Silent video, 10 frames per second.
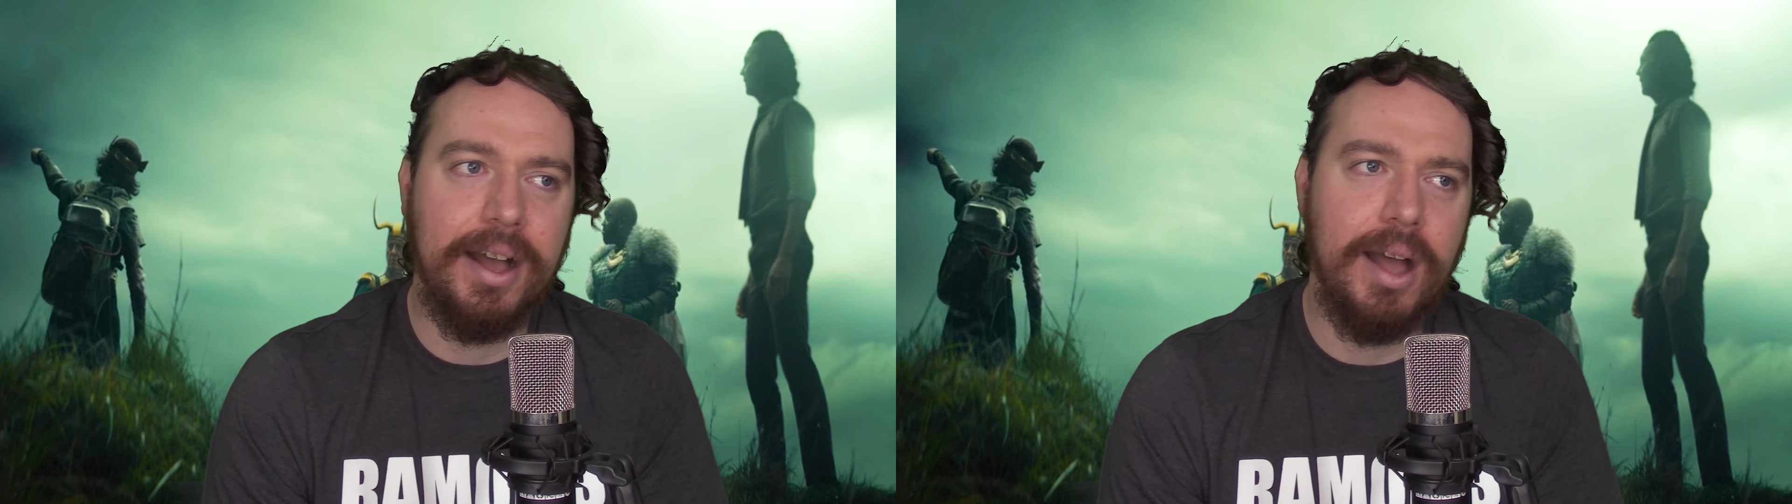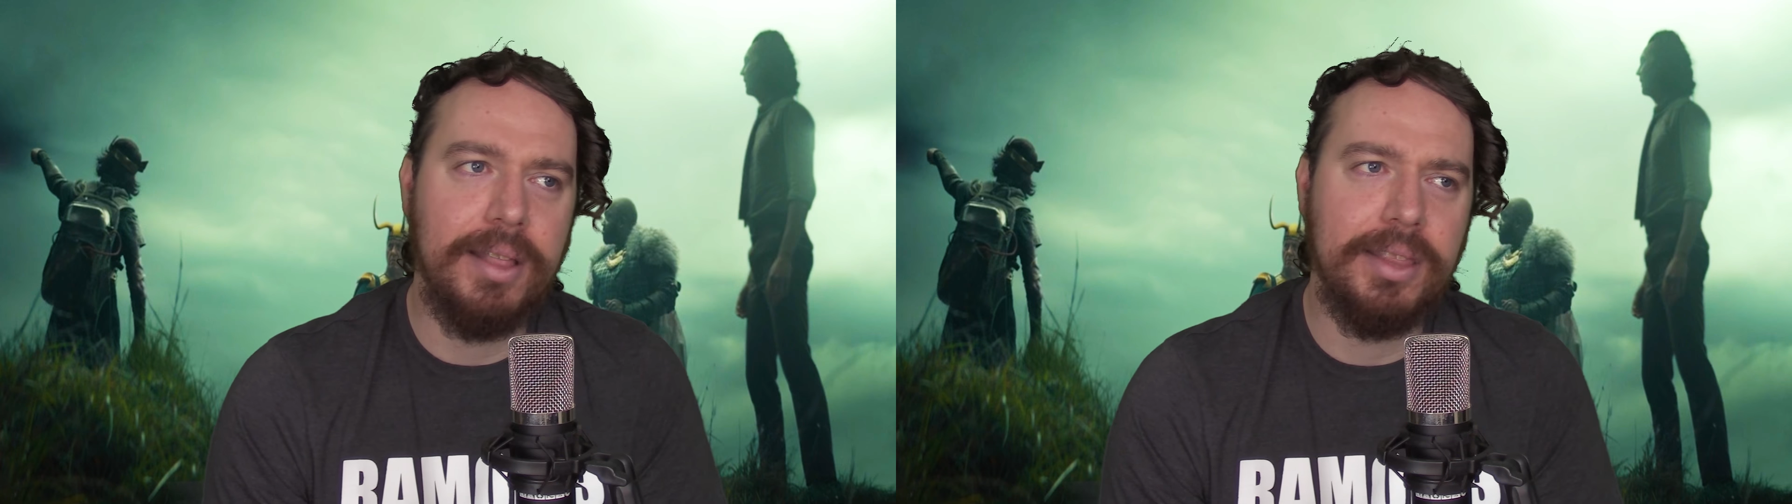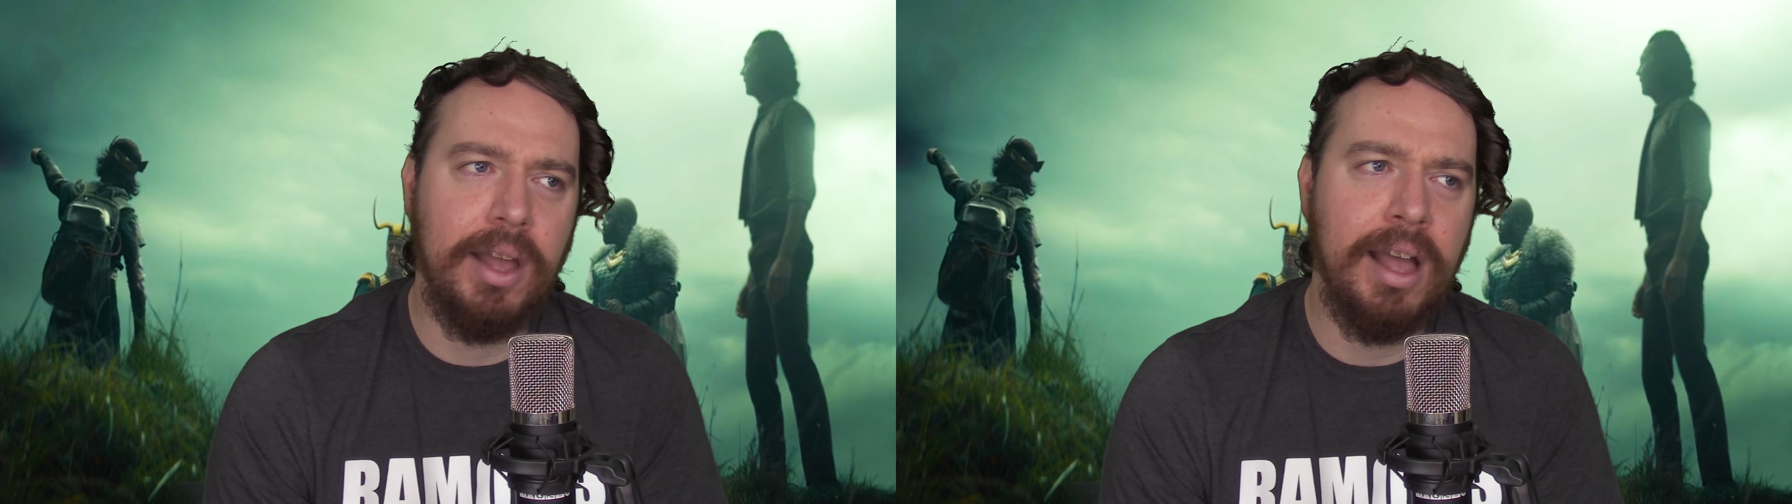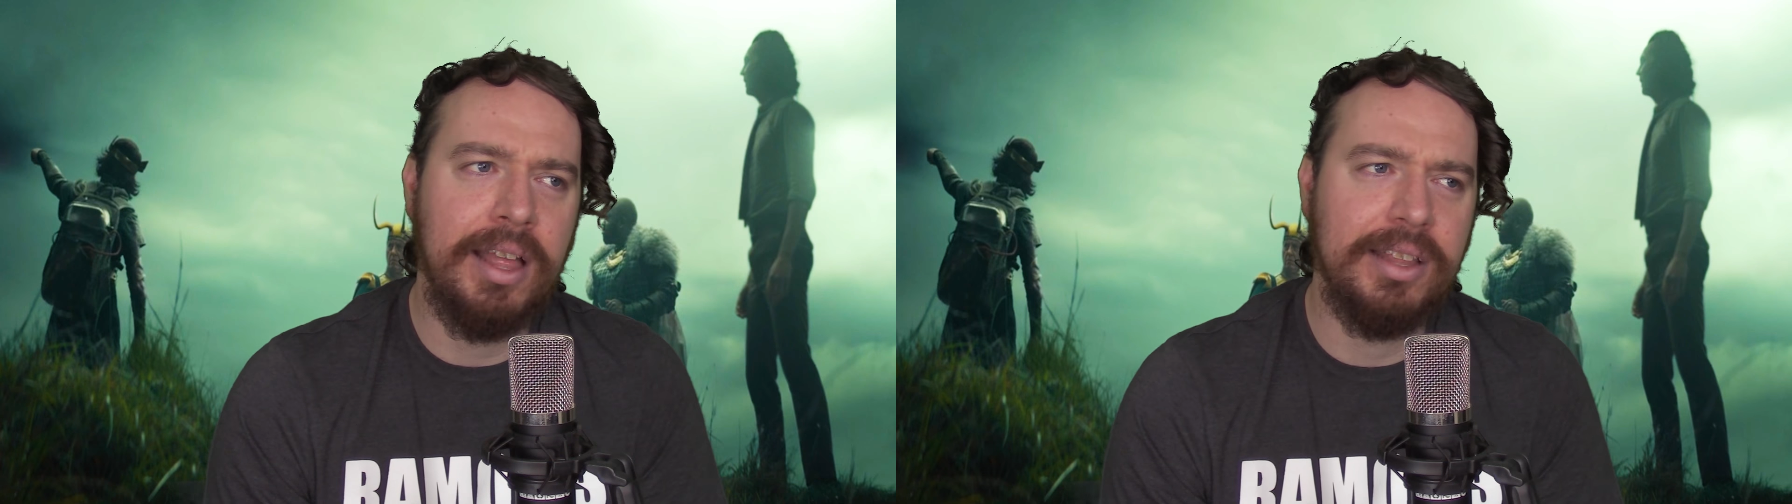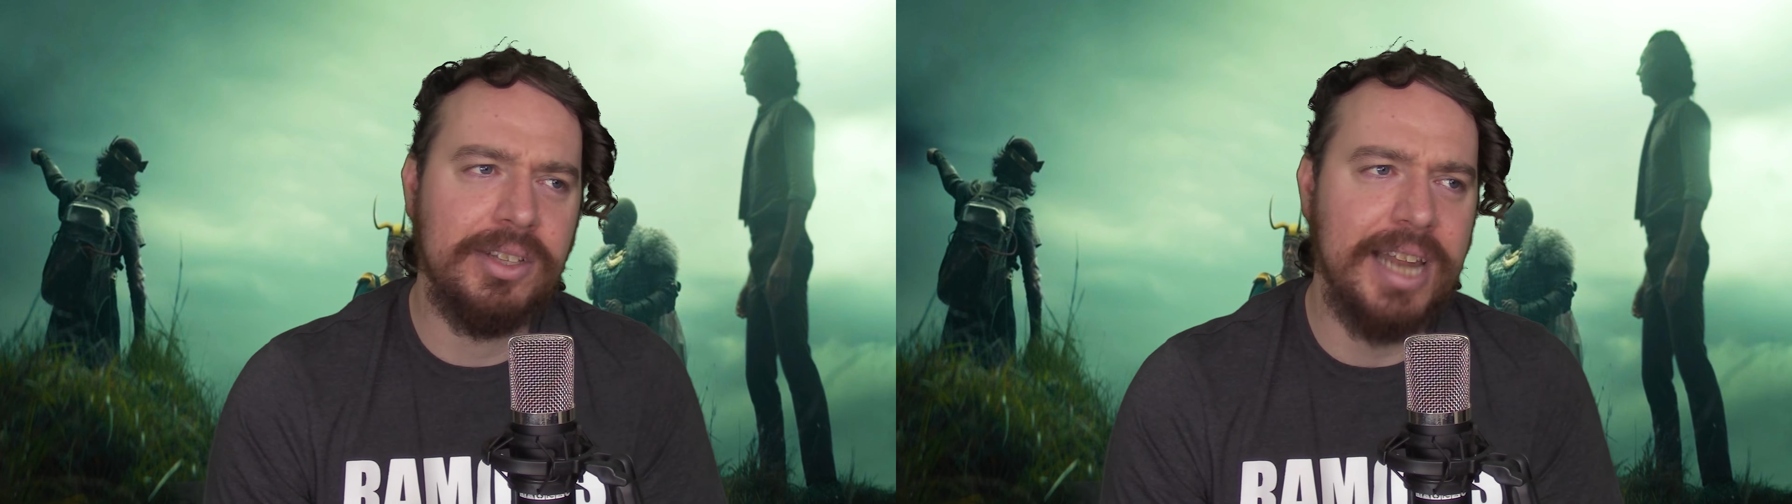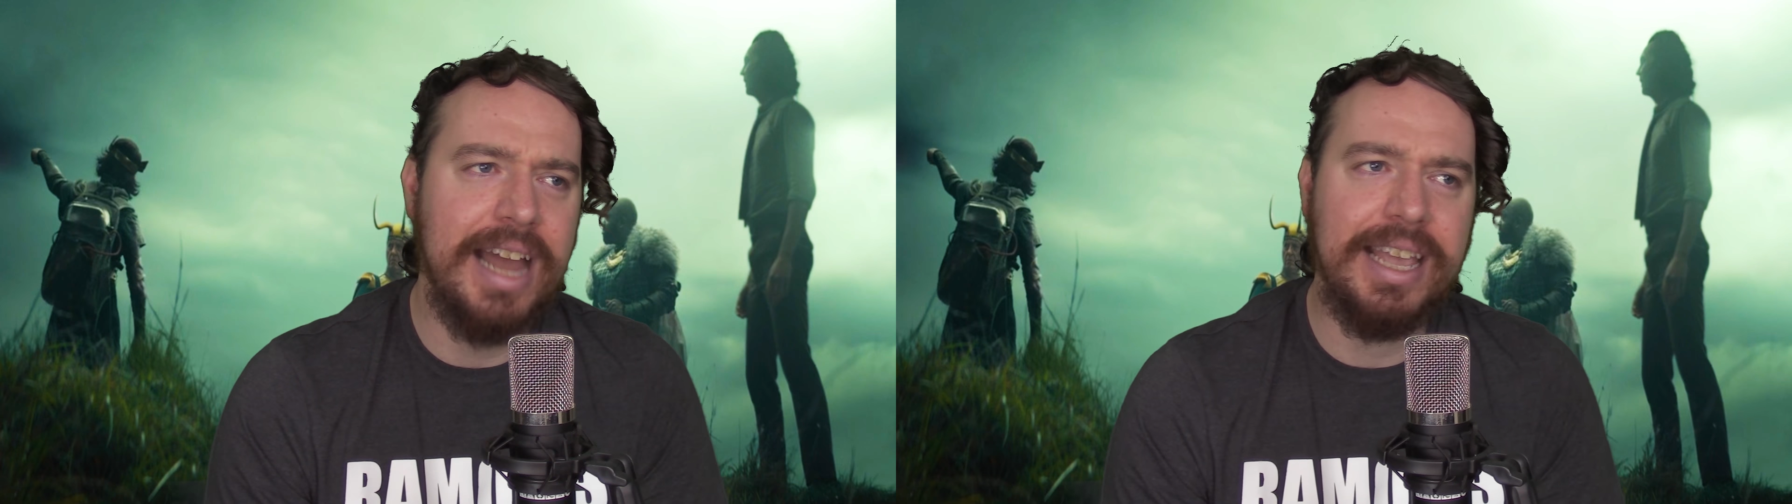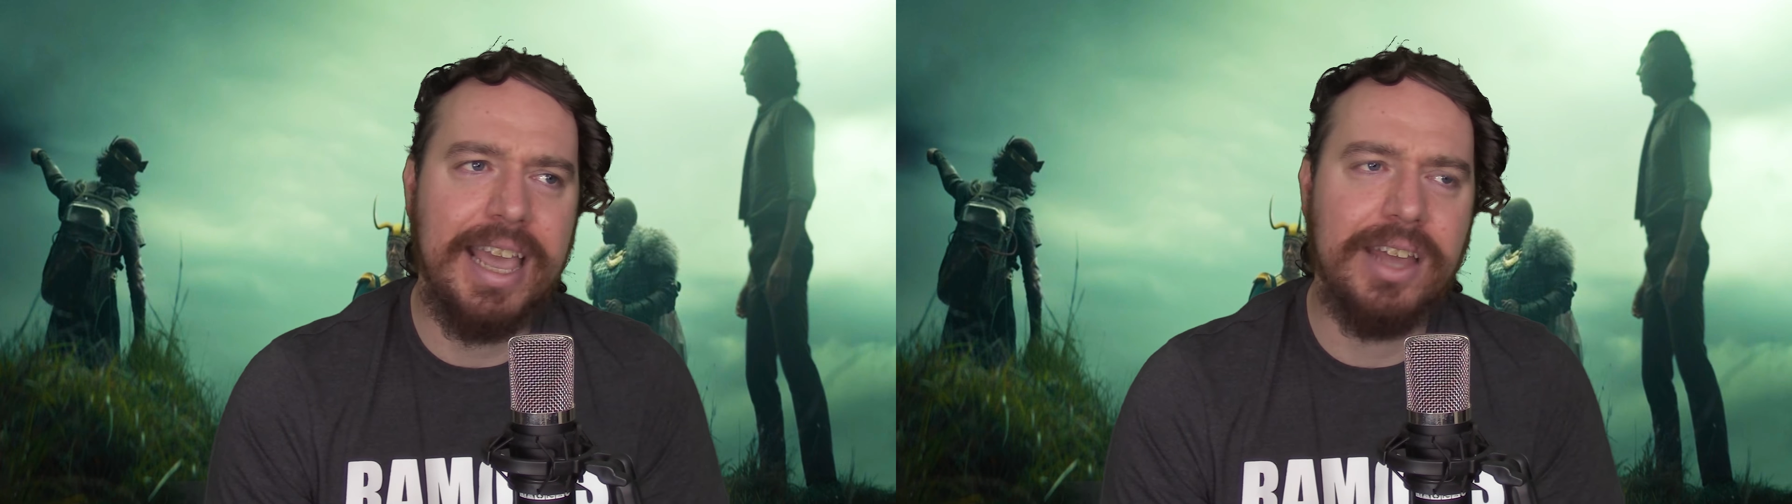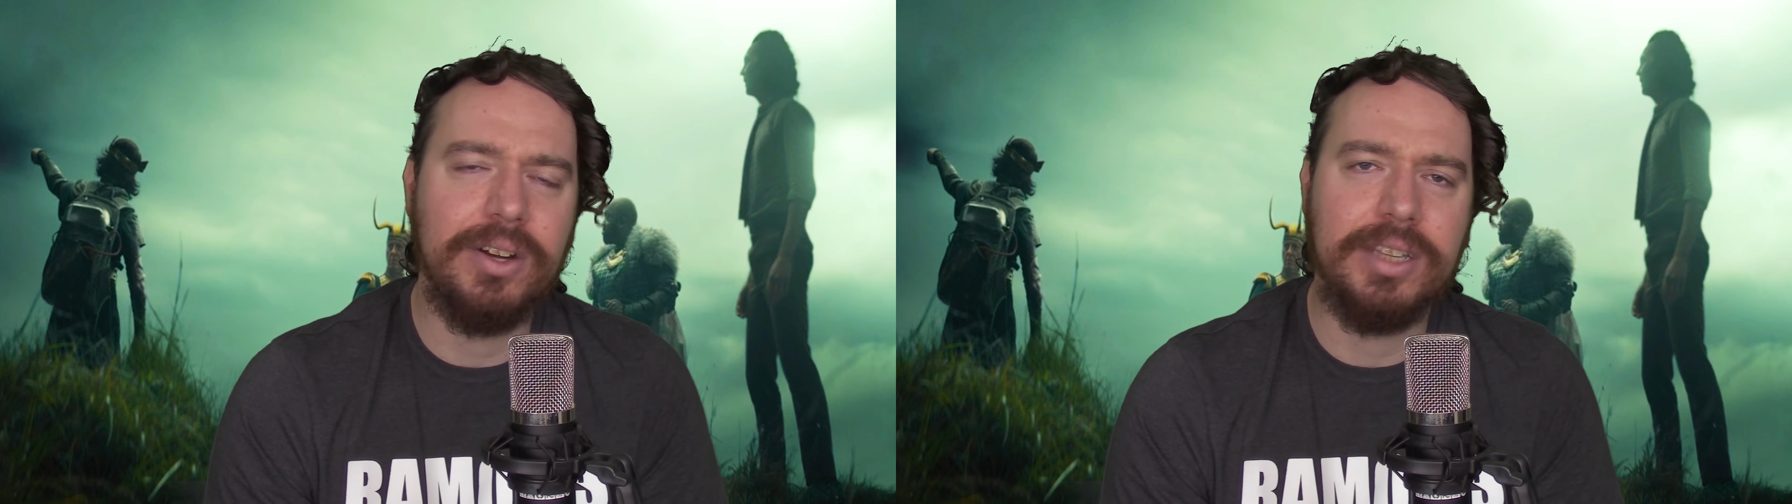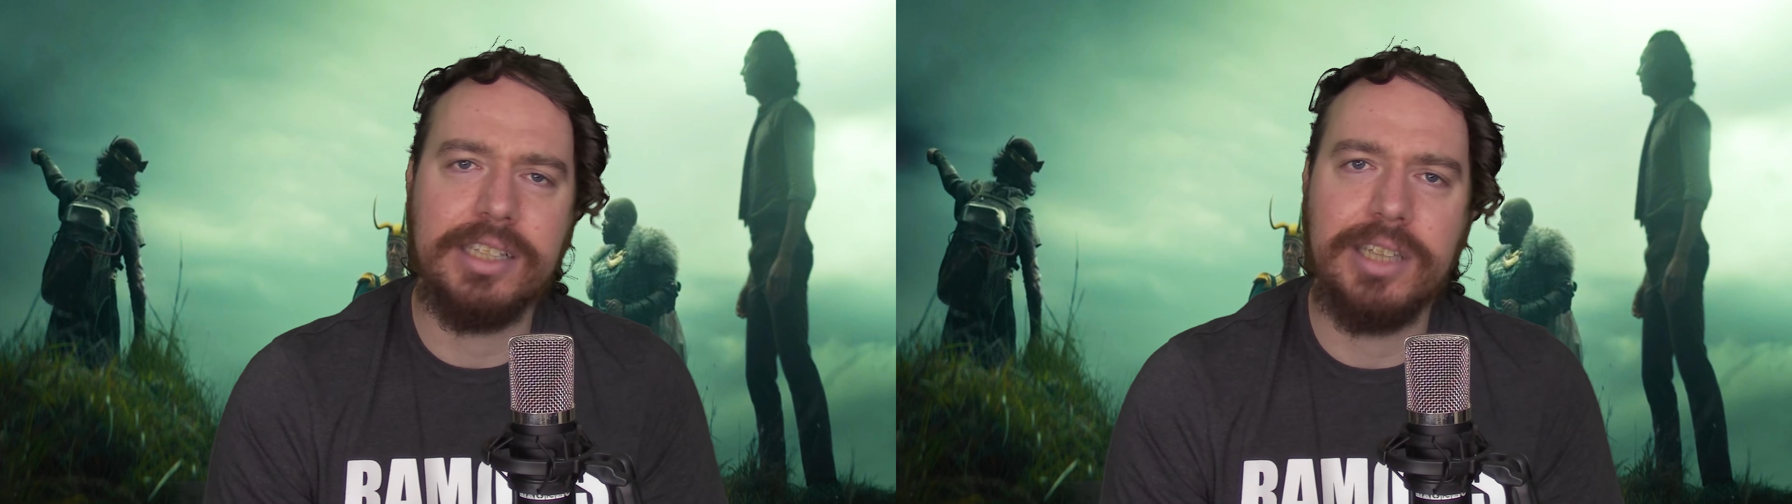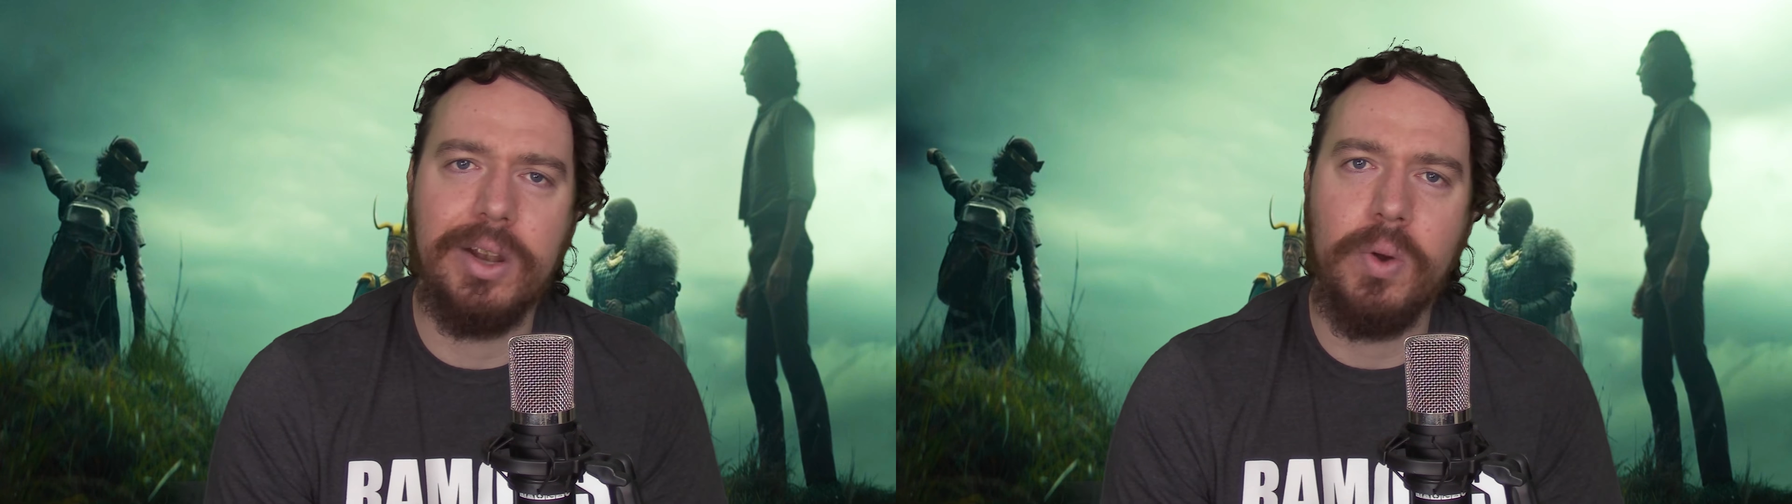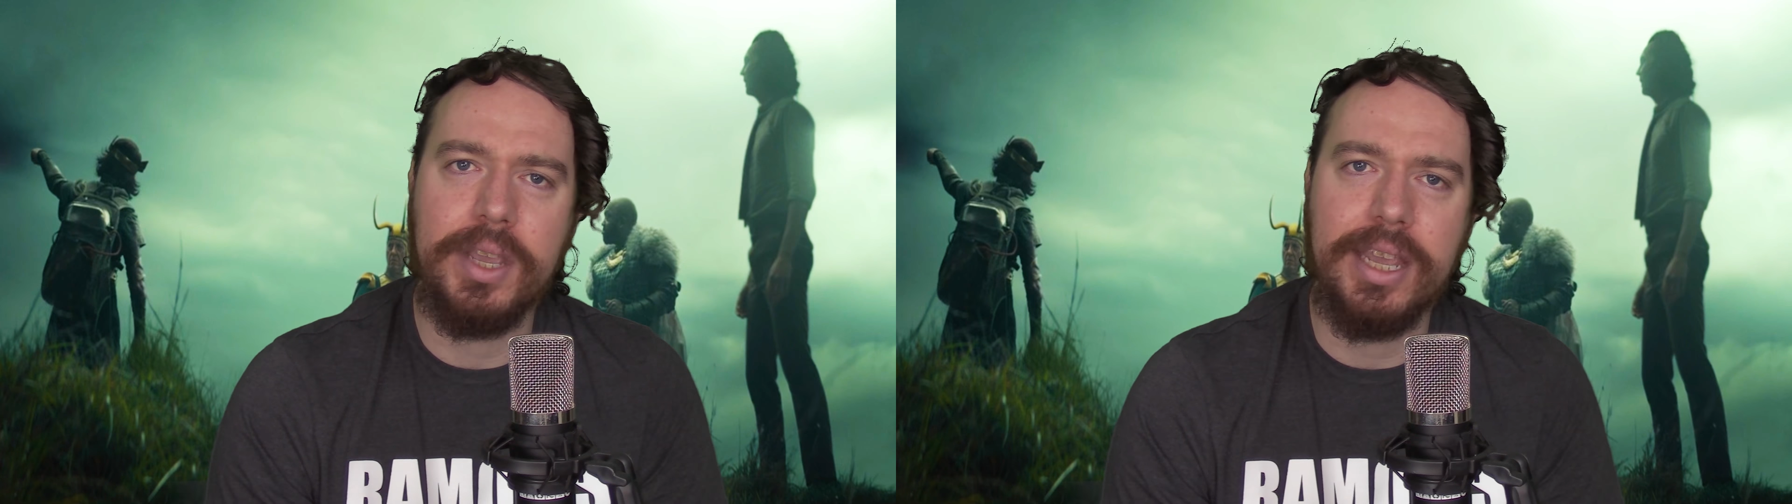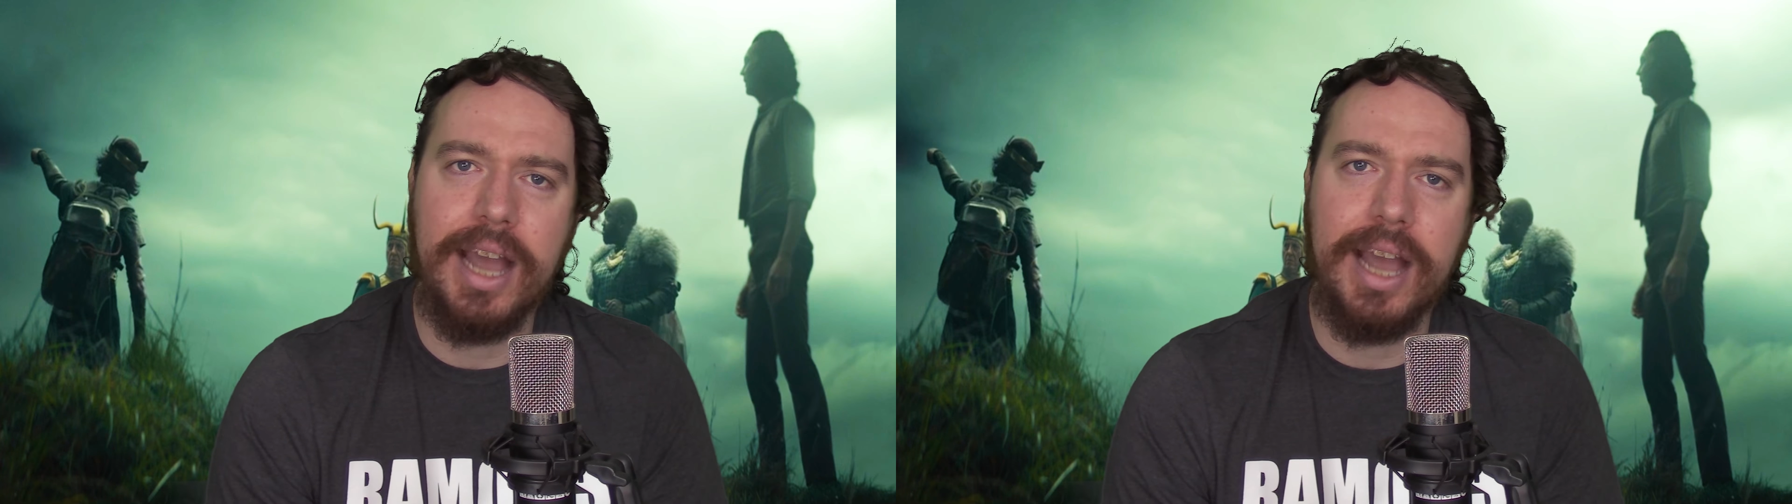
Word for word: there's an alligator, that's a Loki,